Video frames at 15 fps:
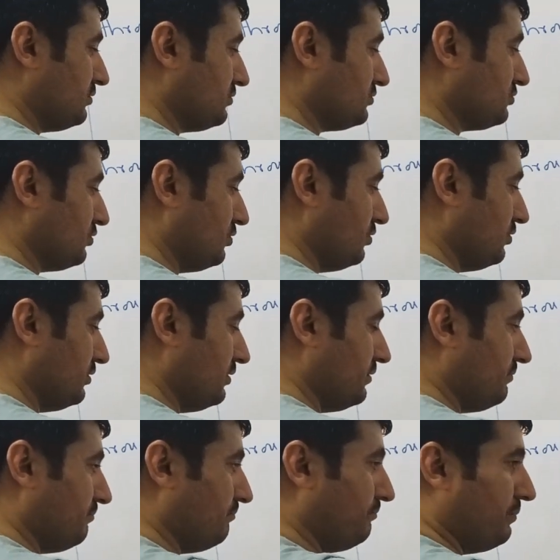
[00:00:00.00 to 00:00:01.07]
So
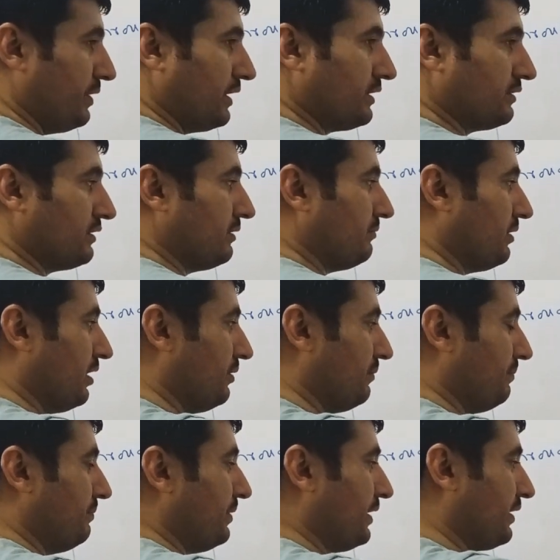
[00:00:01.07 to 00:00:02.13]
bring
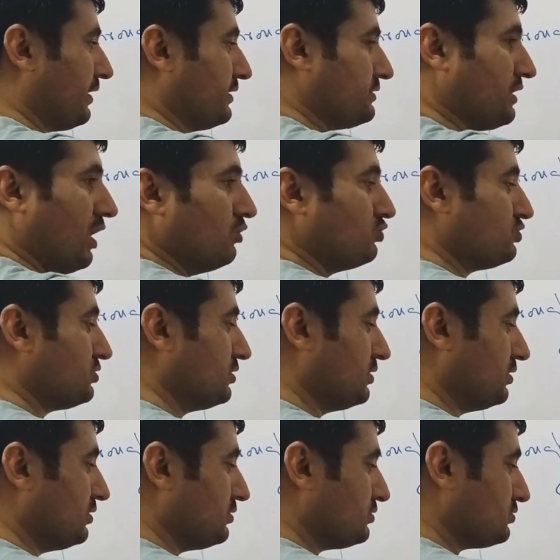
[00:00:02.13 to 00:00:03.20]
it out.
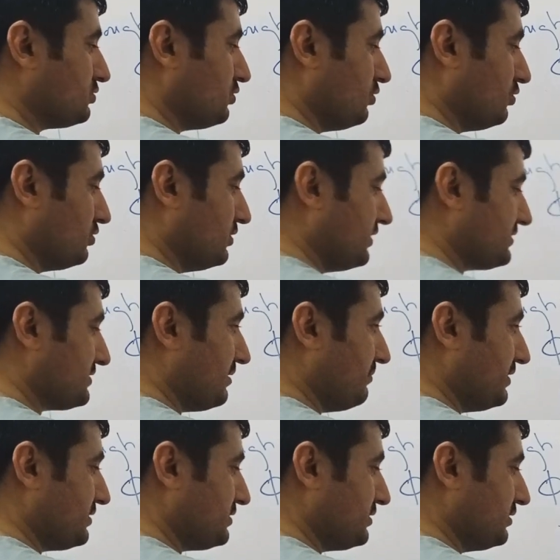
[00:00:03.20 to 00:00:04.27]
So this
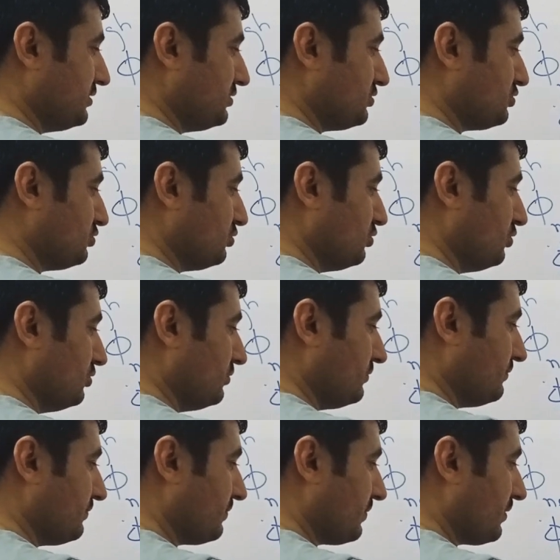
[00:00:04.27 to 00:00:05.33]
summation
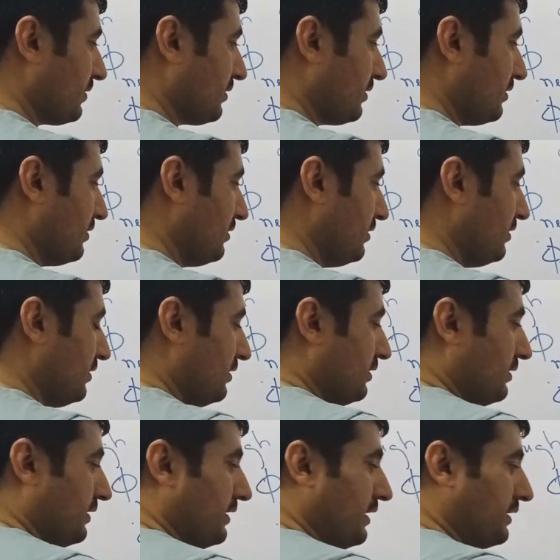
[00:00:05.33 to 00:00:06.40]
into
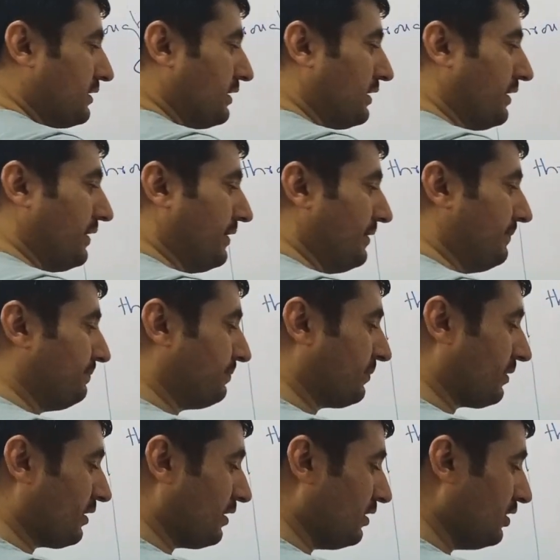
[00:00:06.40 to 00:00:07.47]
delta A.
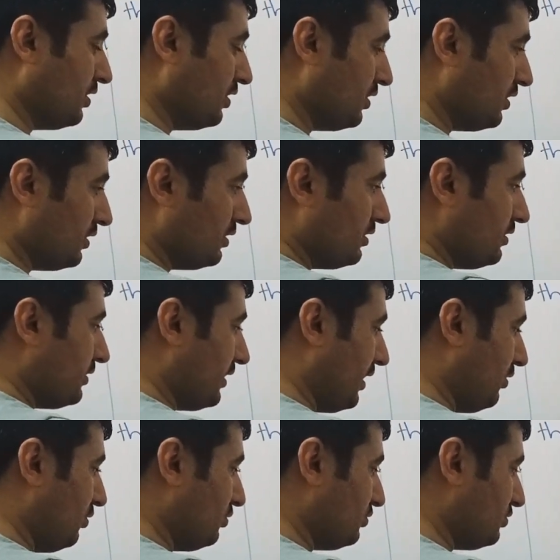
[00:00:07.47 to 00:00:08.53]

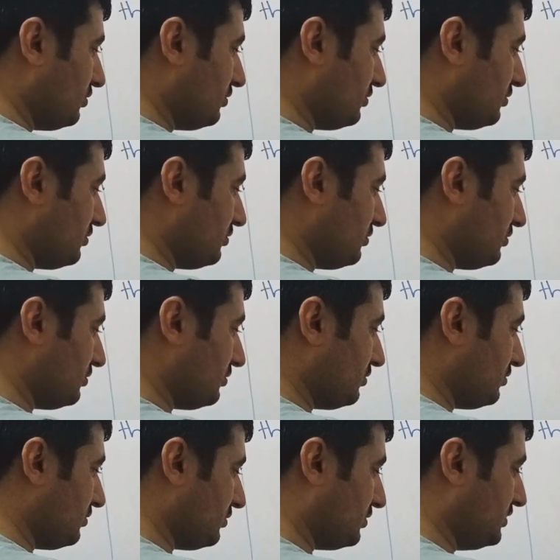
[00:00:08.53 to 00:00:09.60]
Now
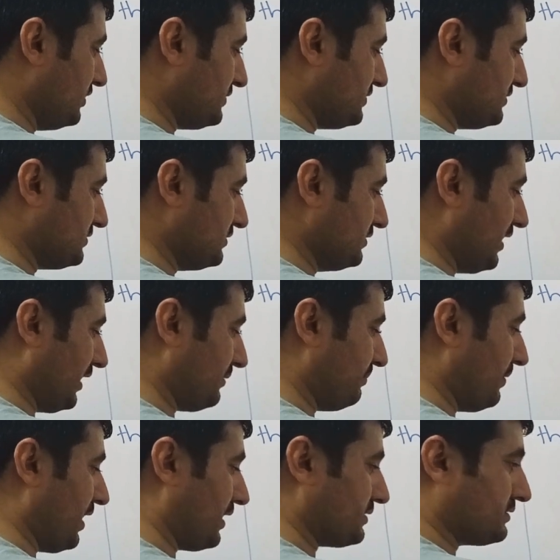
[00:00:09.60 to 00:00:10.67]
this is the net
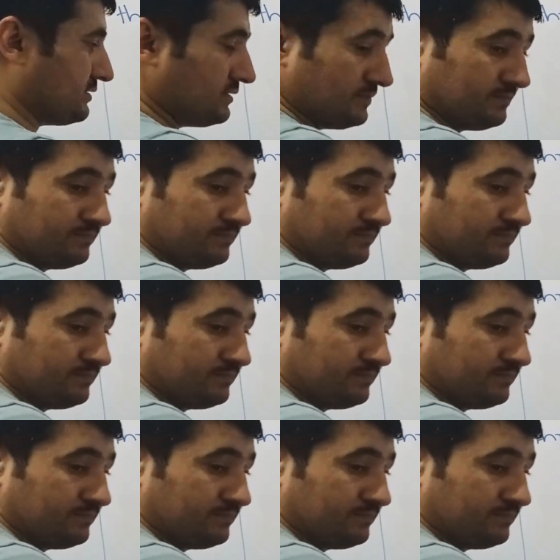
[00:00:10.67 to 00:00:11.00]
flux.